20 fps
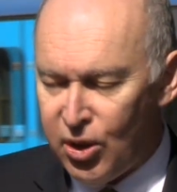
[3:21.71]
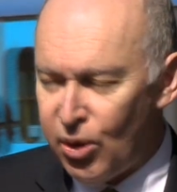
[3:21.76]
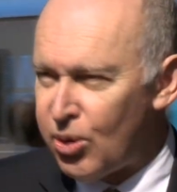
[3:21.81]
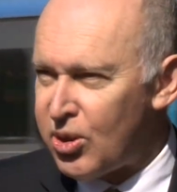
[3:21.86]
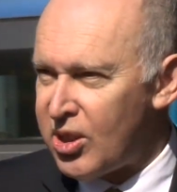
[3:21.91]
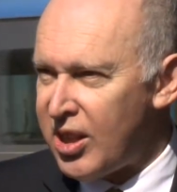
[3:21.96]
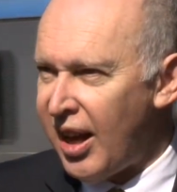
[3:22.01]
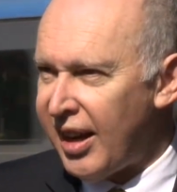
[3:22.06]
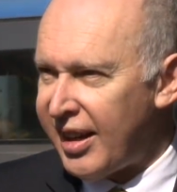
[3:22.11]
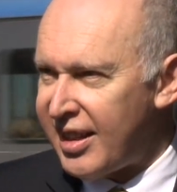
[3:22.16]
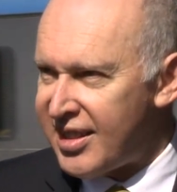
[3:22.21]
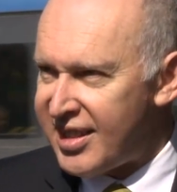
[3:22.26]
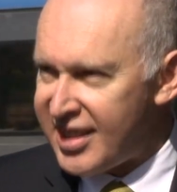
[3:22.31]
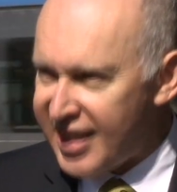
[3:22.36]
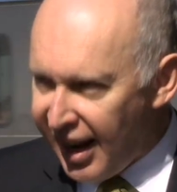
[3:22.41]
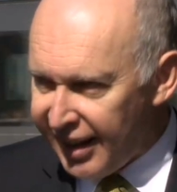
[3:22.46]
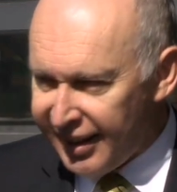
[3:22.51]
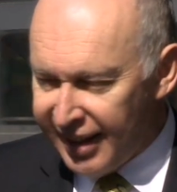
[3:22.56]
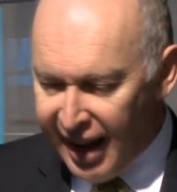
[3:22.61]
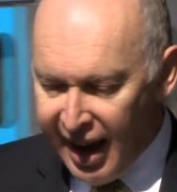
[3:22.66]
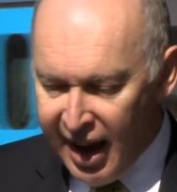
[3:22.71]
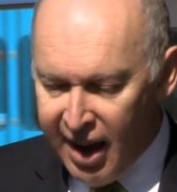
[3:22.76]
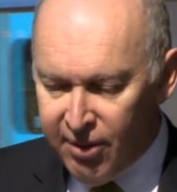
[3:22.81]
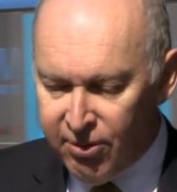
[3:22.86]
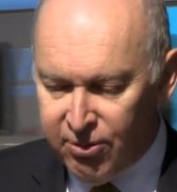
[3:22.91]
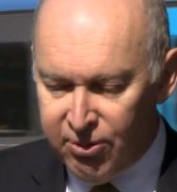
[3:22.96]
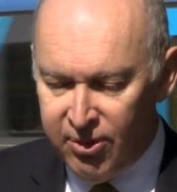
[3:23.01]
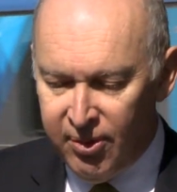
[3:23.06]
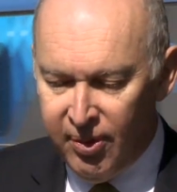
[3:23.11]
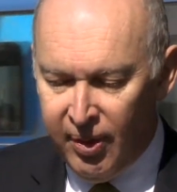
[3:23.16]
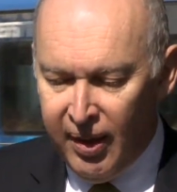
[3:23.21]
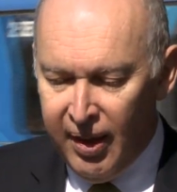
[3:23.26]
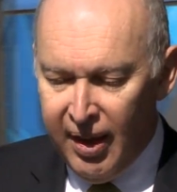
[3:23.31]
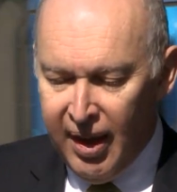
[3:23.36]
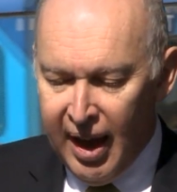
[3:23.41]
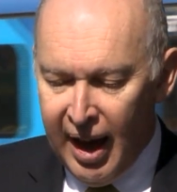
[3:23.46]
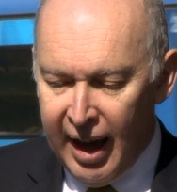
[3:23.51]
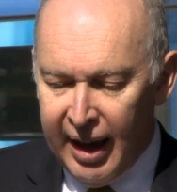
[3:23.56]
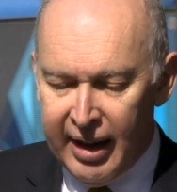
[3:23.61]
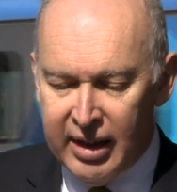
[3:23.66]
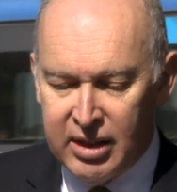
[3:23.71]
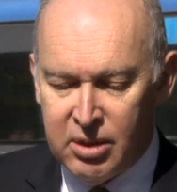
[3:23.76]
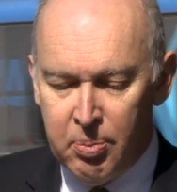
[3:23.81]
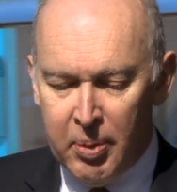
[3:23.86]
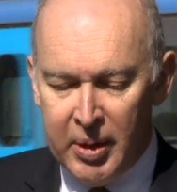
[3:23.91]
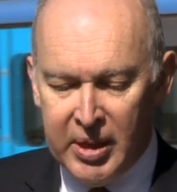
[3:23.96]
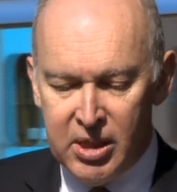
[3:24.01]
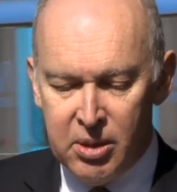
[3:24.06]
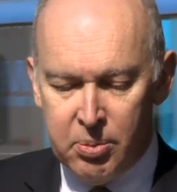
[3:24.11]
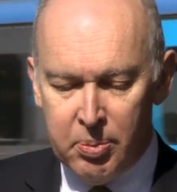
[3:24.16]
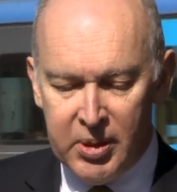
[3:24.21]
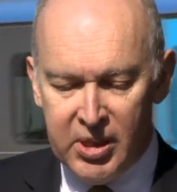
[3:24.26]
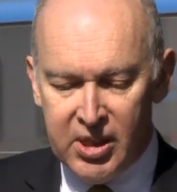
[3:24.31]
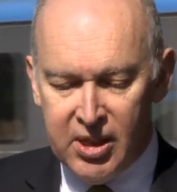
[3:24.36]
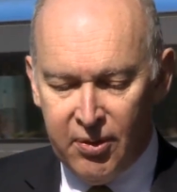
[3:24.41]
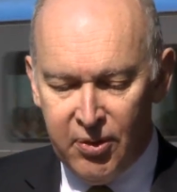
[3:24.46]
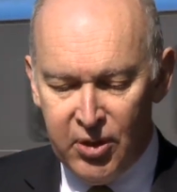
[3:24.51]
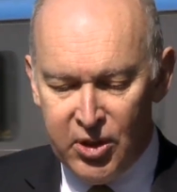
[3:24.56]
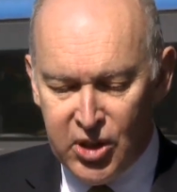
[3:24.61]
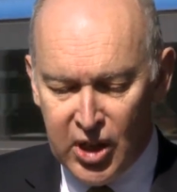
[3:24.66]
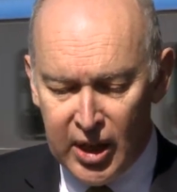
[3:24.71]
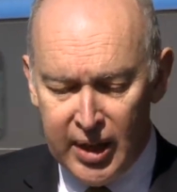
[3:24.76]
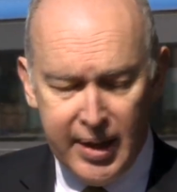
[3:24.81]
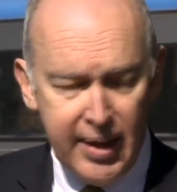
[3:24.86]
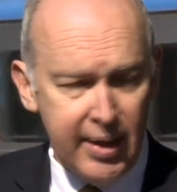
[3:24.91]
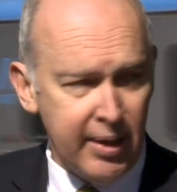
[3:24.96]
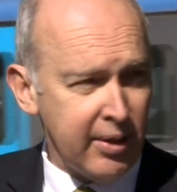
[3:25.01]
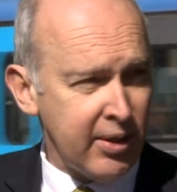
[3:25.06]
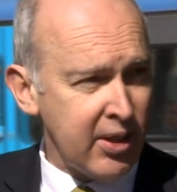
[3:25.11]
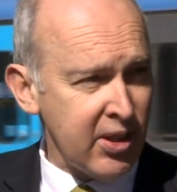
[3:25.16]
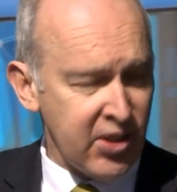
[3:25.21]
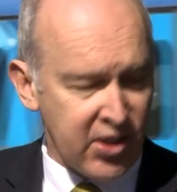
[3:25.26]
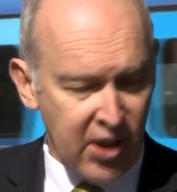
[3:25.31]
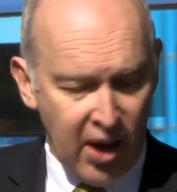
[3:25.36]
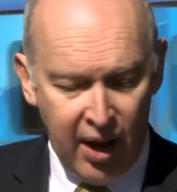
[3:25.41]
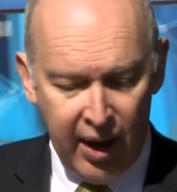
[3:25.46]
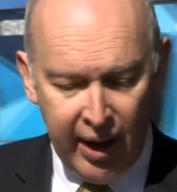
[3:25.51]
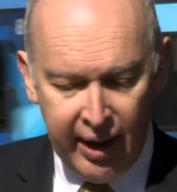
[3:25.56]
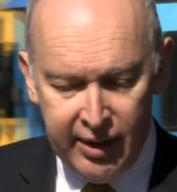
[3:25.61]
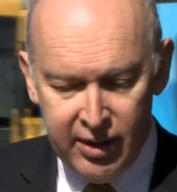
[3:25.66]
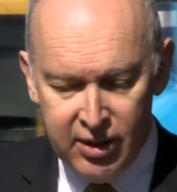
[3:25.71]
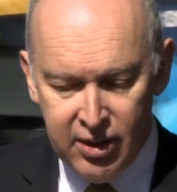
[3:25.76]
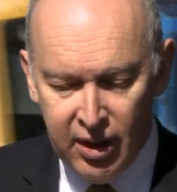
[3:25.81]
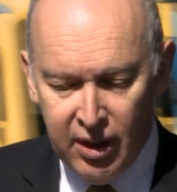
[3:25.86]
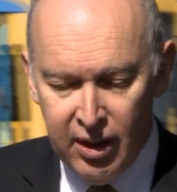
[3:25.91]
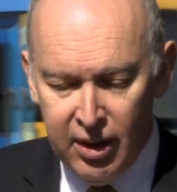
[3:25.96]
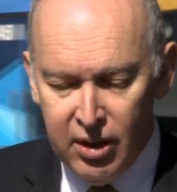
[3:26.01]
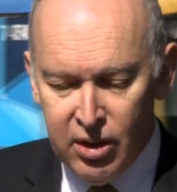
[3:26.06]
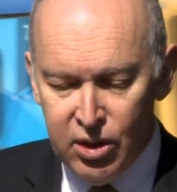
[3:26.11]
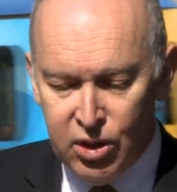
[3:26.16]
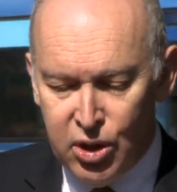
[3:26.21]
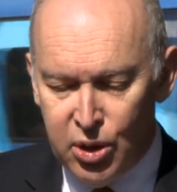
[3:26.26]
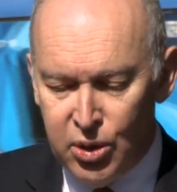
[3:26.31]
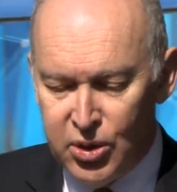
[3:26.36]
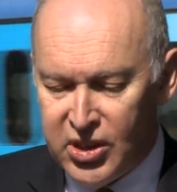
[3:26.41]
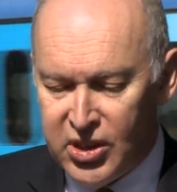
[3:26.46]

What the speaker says: looks like a sat-nav and has been specifically designed to